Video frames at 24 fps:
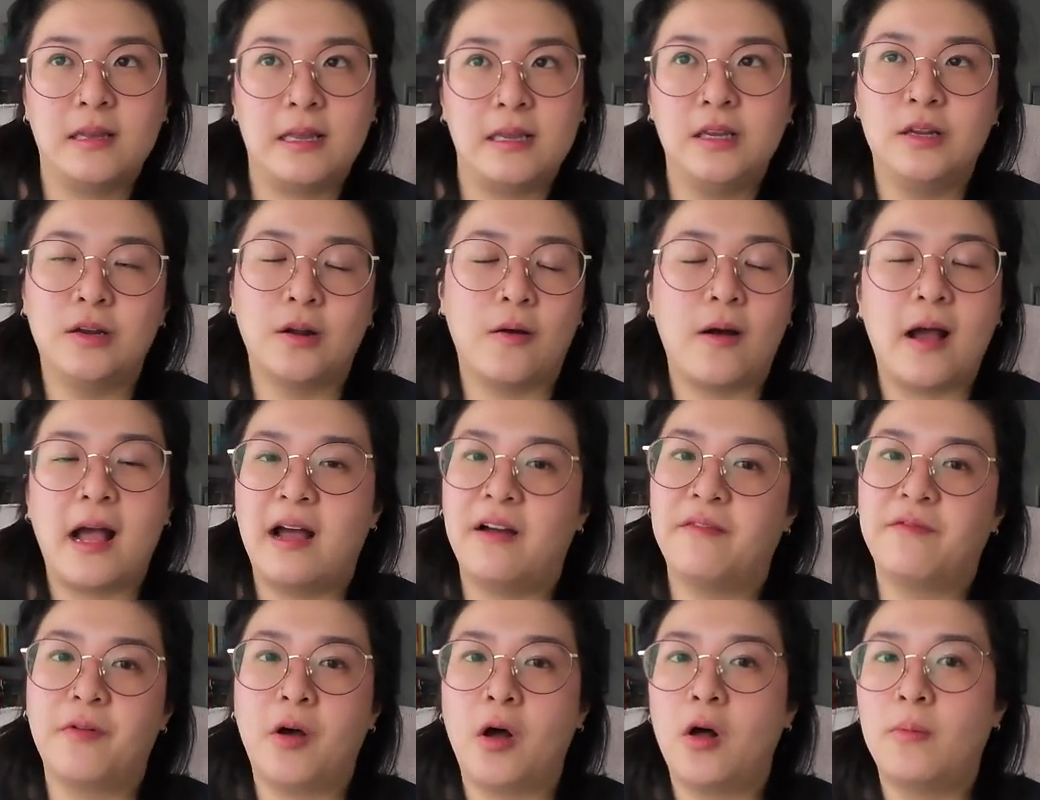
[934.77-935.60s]
you know,
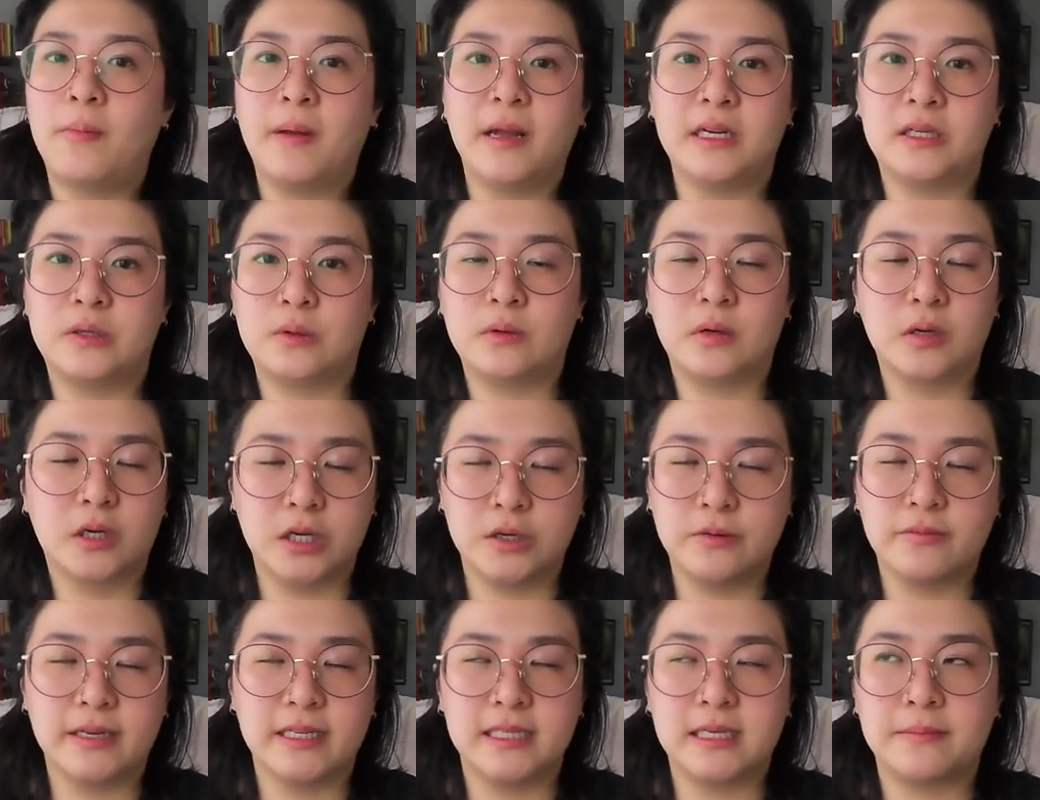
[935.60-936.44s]
have all my
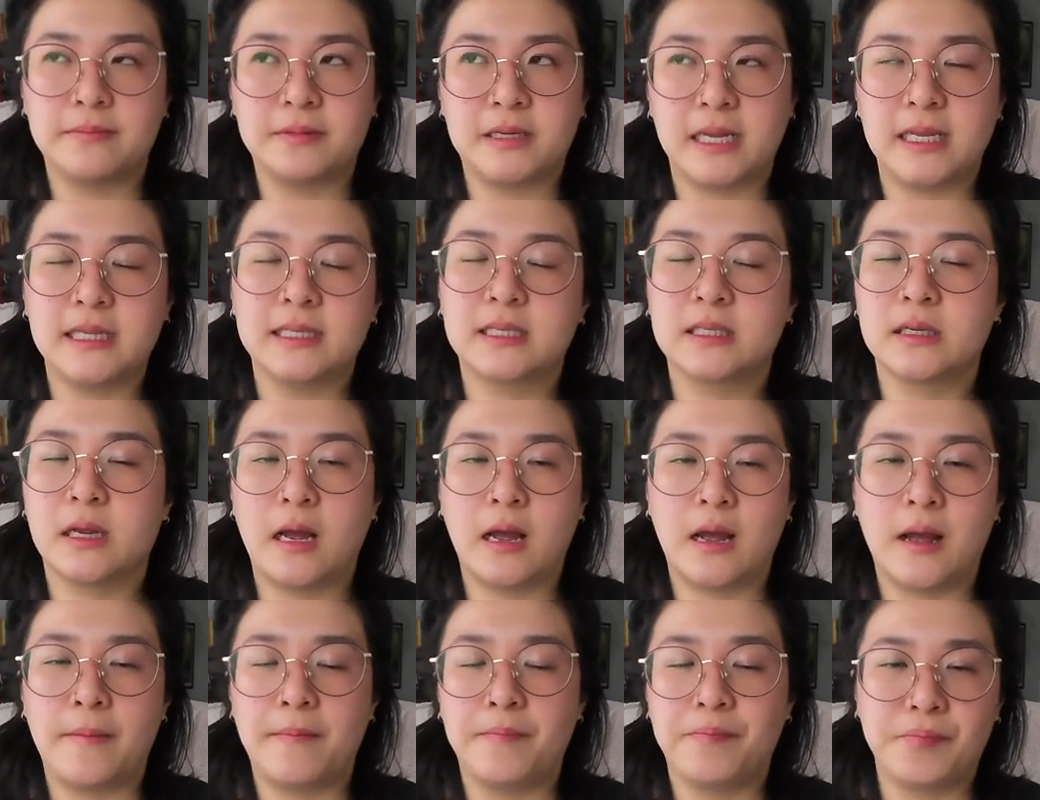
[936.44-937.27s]
Goodreads updates
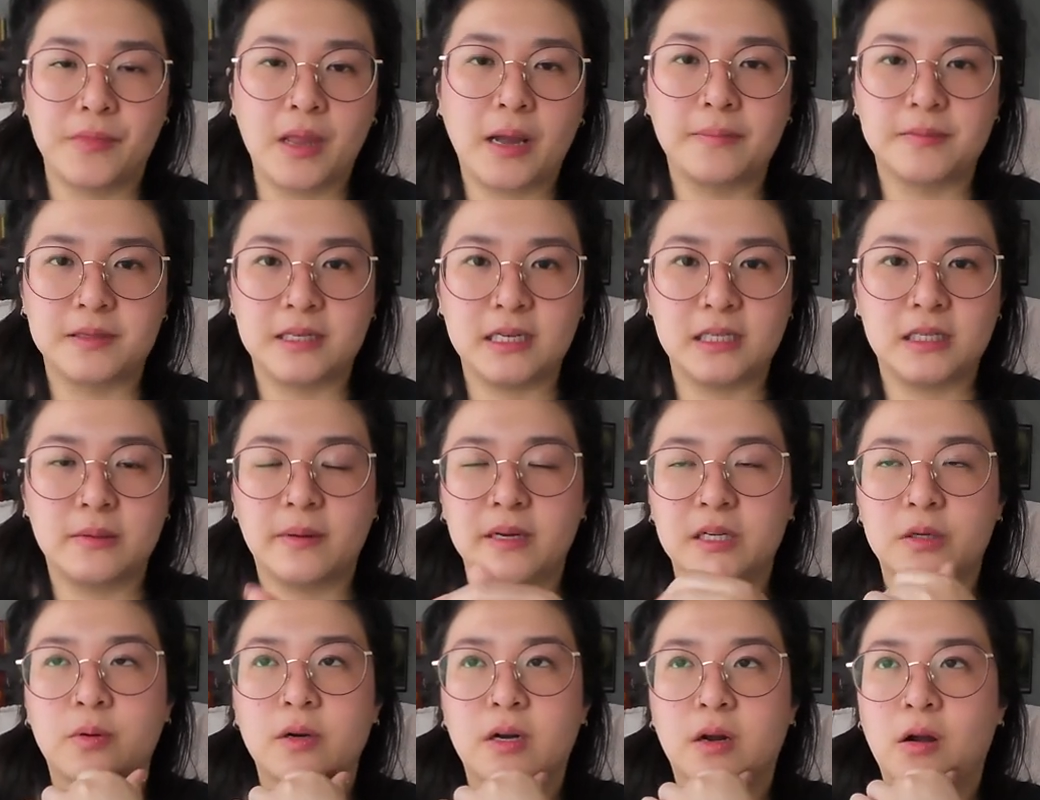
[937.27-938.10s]
um, update to
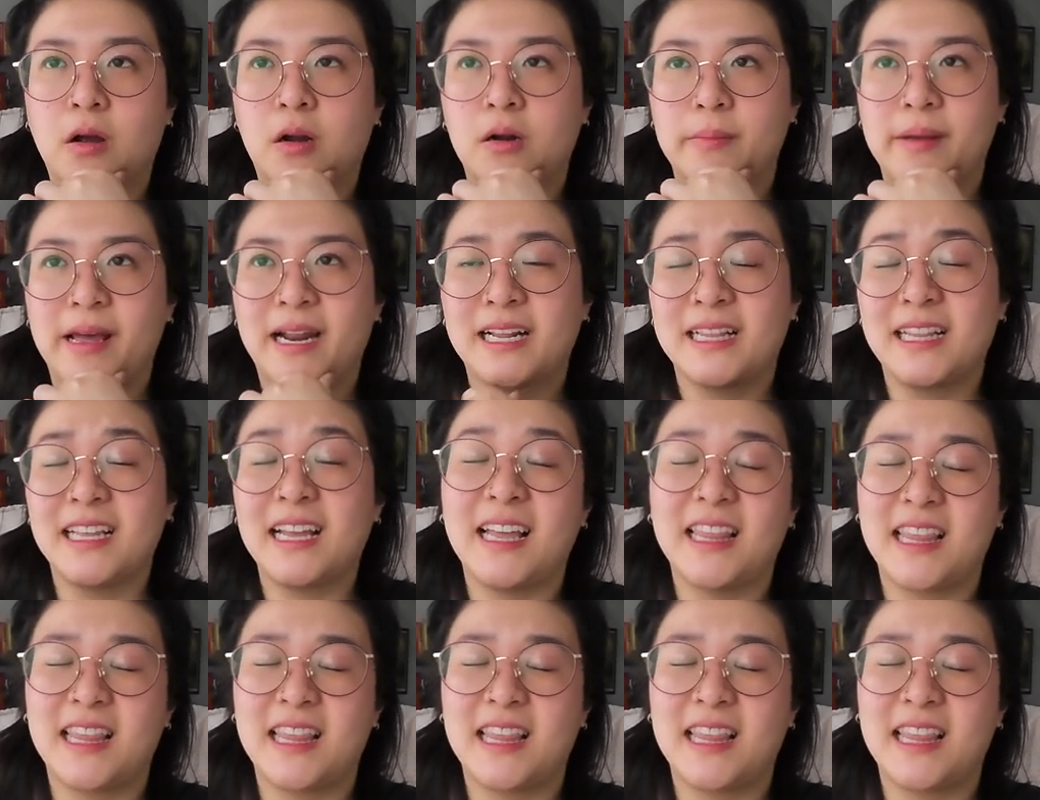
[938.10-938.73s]
my Twitter automatically.